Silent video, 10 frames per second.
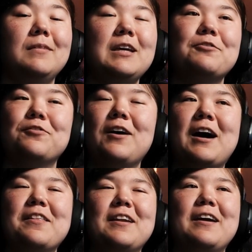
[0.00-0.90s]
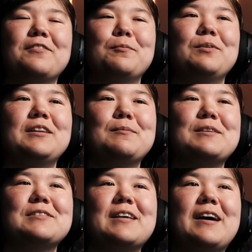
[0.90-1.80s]
If not, then I've completely
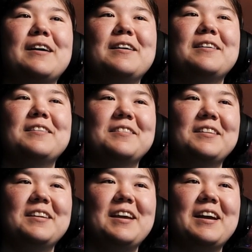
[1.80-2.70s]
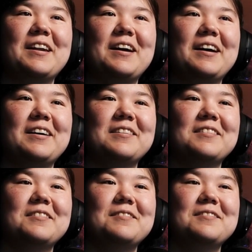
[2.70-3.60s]
missed that. And
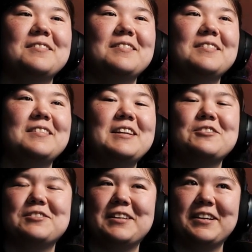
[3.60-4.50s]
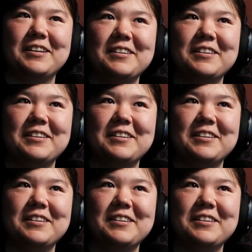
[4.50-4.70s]
interesting.